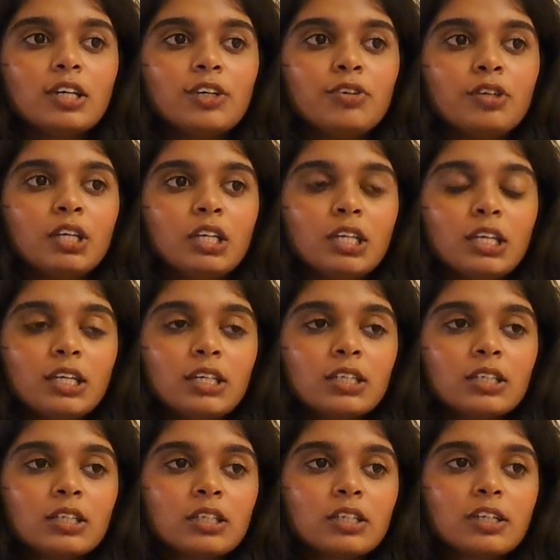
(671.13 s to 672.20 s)

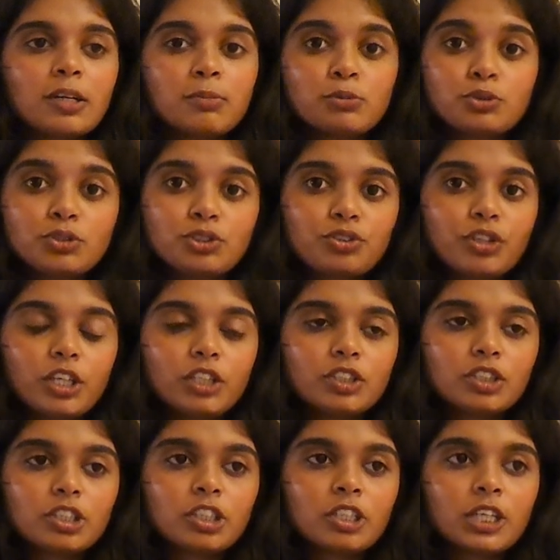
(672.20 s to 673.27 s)
Reading Como
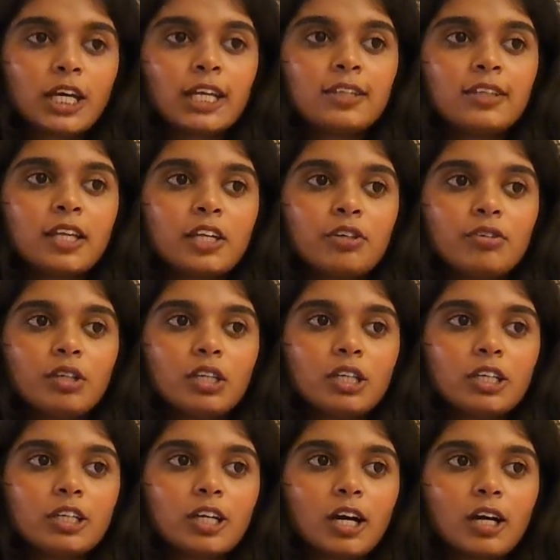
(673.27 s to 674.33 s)
Stranger and then
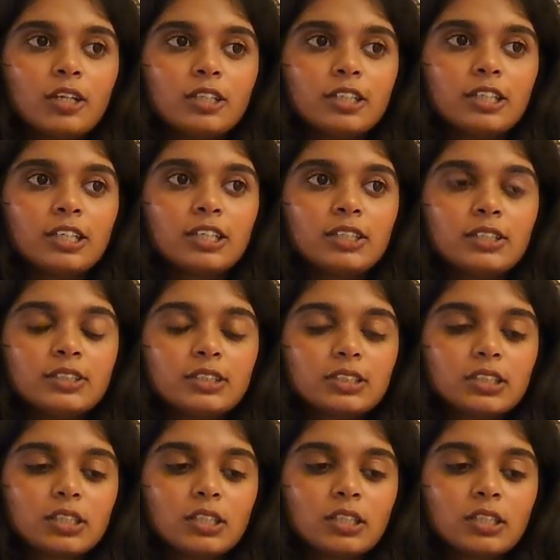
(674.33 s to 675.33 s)
reading Handke's